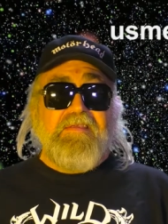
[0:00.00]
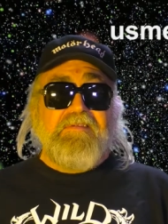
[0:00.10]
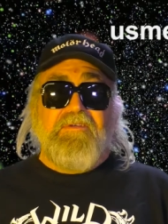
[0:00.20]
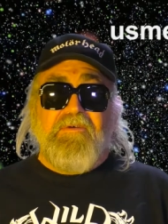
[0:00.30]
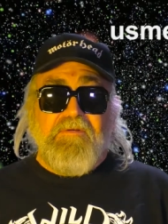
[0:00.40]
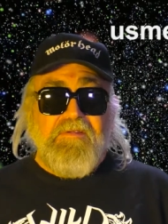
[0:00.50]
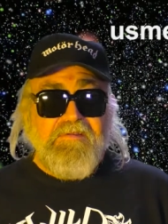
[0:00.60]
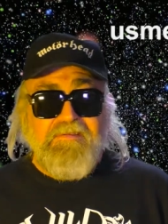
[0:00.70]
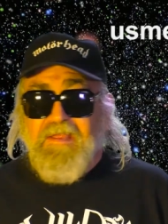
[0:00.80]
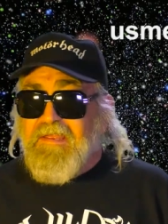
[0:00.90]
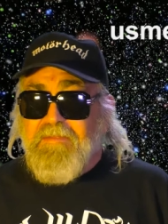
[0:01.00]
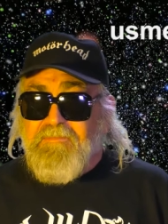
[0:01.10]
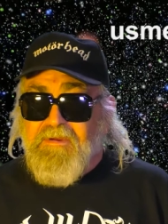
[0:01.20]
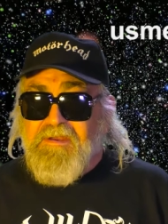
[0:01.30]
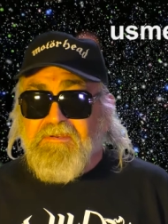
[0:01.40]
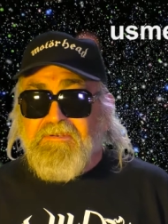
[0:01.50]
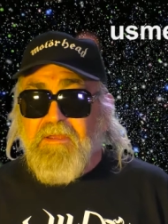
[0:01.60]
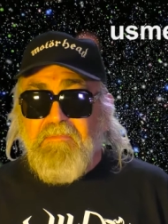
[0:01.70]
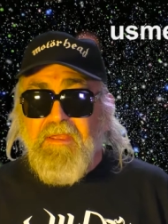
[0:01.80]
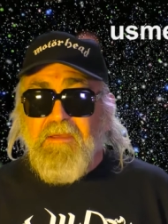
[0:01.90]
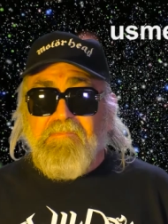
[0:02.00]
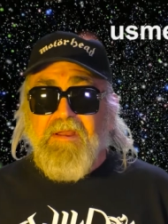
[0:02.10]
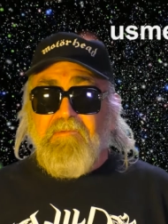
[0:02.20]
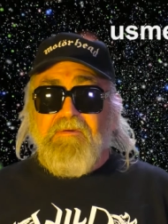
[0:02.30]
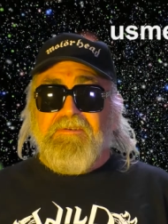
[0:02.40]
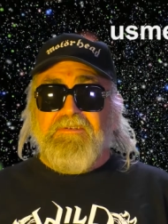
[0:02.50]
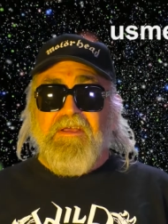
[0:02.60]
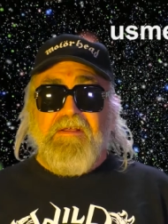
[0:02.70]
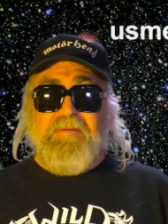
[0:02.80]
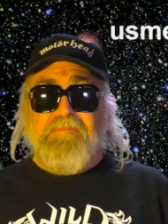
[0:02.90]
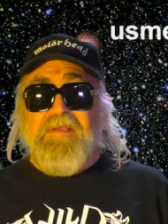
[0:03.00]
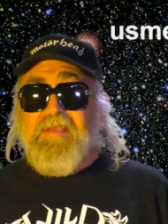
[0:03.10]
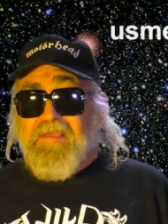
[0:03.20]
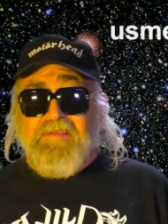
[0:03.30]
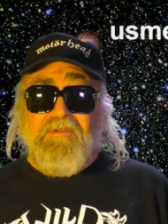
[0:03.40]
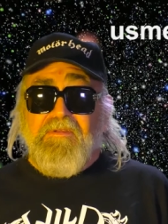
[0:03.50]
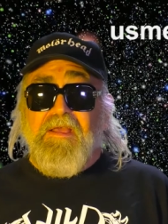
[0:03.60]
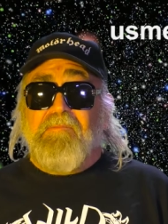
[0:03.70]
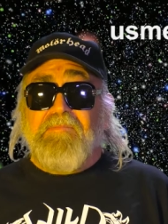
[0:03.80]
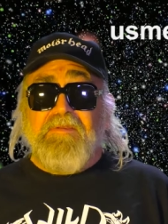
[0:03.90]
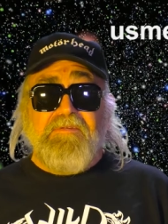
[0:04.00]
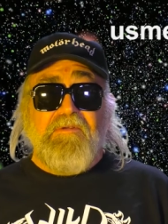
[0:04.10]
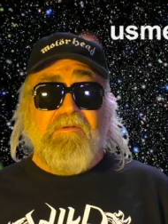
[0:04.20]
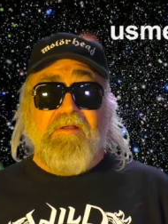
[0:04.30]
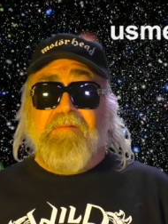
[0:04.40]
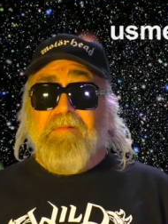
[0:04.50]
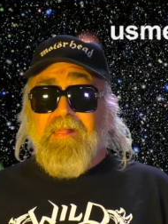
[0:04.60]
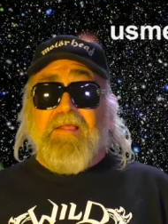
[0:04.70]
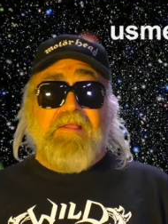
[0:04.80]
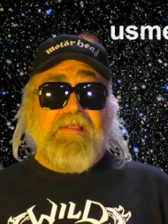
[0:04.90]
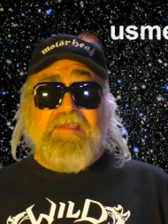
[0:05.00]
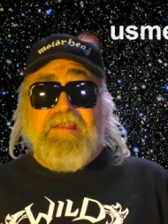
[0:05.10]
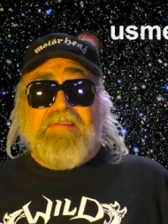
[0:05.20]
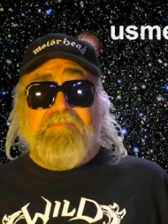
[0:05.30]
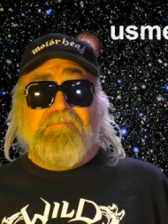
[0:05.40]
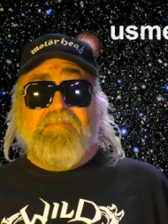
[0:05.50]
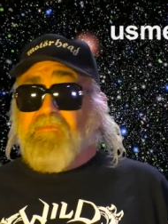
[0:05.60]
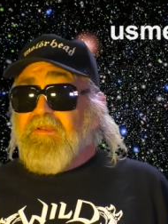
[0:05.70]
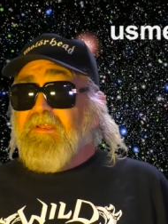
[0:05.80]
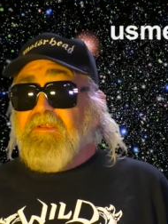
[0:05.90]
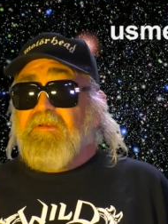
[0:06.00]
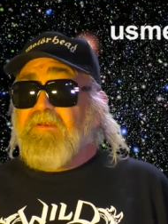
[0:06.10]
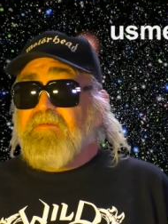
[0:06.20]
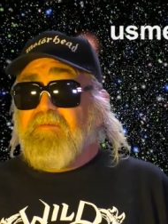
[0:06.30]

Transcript: so they keep trying to shut me up, but I won't shut up. It's only helped it. So it's actually really good.